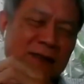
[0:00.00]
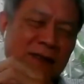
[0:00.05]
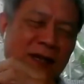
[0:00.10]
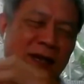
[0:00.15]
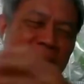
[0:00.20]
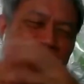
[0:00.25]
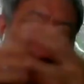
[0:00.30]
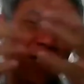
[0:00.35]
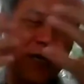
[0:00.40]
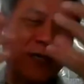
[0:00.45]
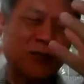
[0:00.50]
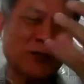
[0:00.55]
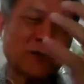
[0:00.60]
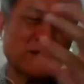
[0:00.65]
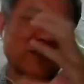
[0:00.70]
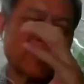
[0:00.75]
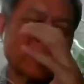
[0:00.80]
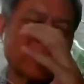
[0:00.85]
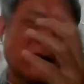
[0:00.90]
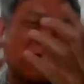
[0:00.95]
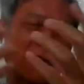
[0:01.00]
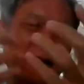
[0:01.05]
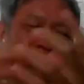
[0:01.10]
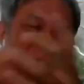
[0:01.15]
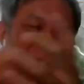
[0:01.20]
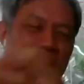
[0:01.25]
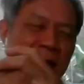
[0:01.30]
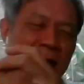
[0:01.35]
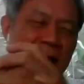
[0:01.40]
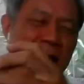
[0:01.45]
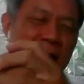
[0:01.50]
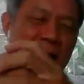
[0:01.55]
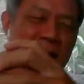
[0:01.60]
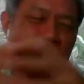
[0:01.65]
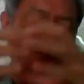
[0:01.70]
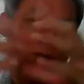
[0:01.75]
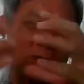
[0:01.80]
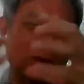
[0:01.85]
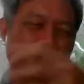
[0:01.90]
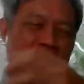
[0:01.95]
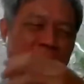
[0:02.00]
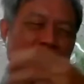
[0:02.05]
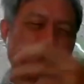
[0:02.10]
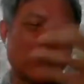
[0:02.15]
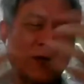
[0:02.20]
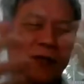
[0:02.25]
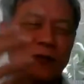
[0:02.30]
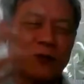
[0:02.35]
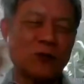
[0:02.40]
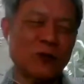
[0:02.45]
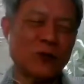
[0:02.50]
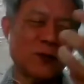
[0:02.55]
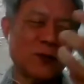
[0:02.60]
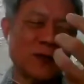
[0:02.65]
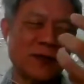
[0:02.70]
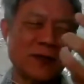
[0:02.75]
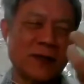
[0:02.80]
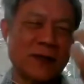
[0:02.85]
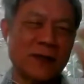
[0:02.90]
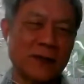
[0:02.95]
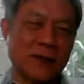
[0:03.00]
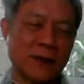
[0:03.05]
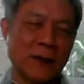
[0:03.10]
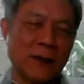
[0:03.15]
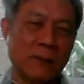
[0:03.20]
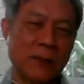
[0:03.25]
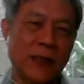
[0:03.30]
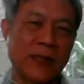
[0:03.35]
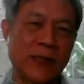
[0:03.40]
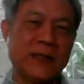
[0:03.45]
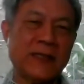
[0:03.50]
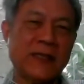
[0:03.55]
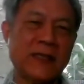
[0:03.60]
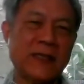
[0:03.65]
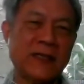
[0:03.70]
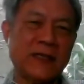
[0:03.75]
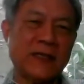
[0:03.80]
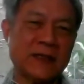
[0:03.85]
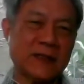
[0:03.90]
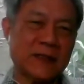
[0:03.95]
education style according to the ability